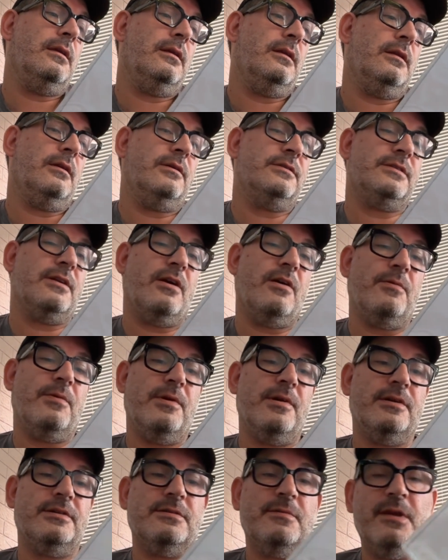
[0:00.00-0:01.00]
Nice
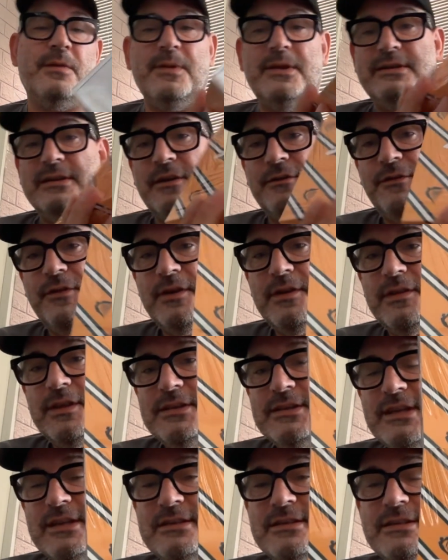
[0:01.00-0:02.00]
artwork, something a bit different.
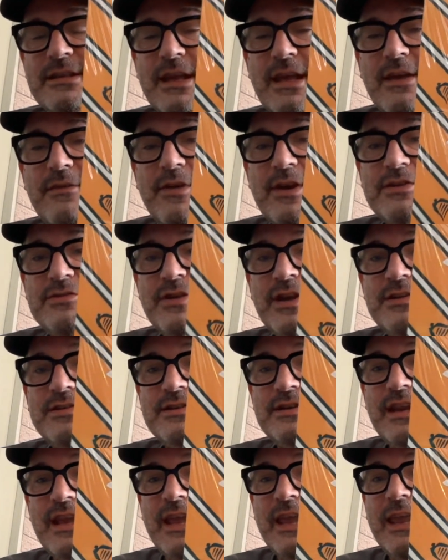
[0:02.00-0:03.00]
This is
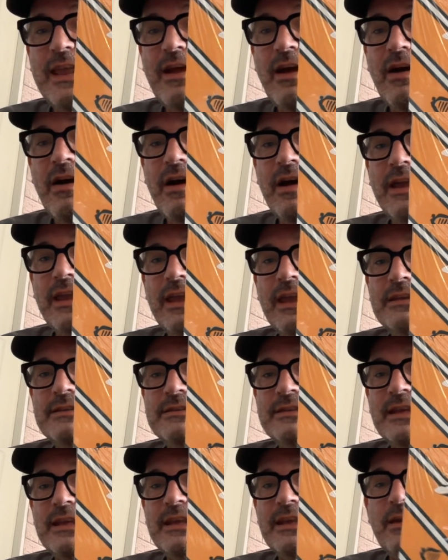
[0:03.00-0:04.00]
registration
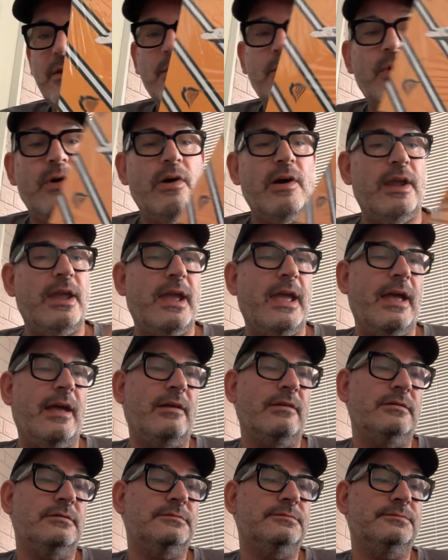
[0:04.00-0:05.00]

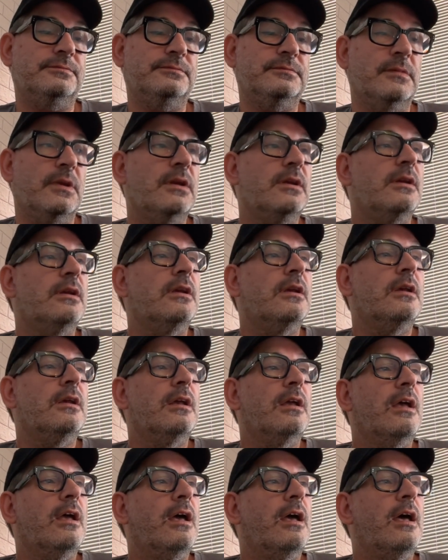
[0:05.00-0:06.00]
EI-DYL,
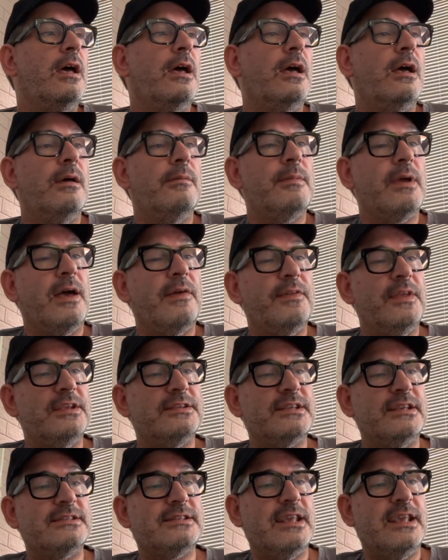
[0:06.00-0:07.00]
and
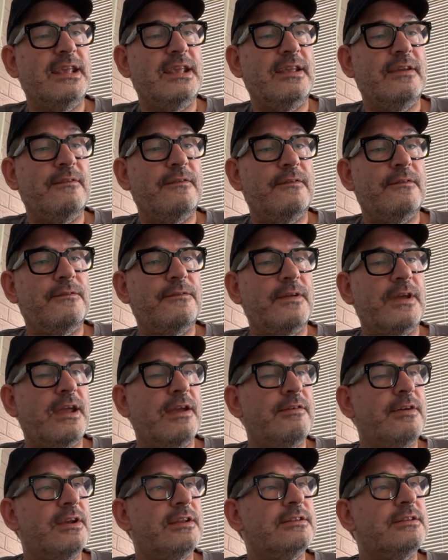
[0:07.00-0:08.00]
this is the
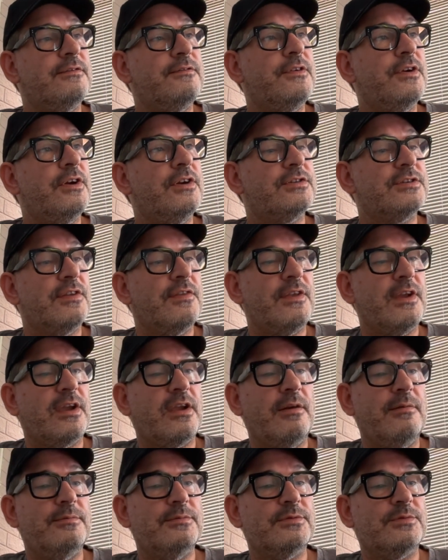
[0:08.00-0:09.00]
version that
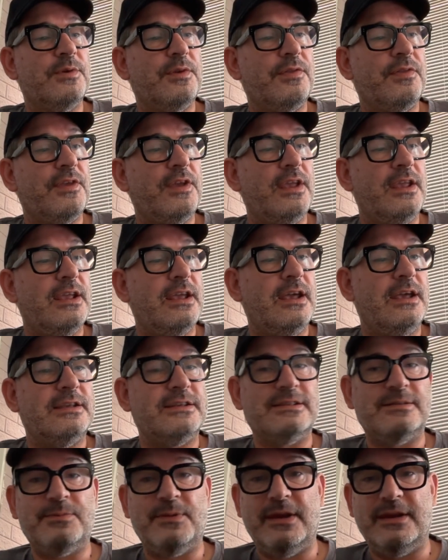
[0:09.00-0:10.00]
comes with the
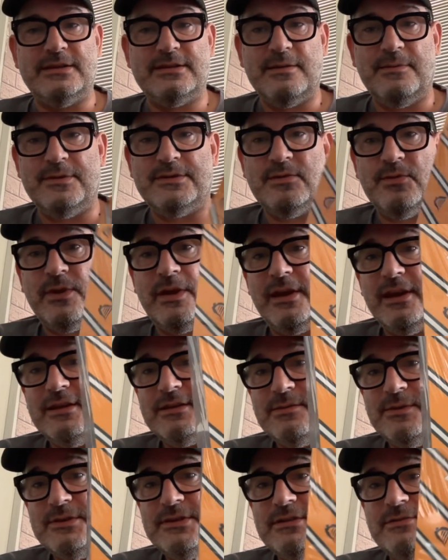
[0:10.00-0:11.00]
split scimitar
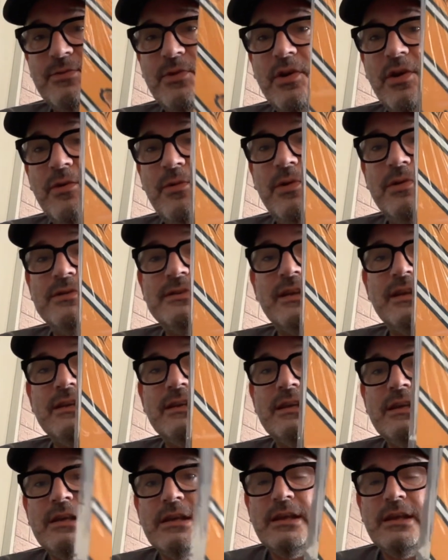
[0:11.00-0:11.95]
winglets, which is what I wanted.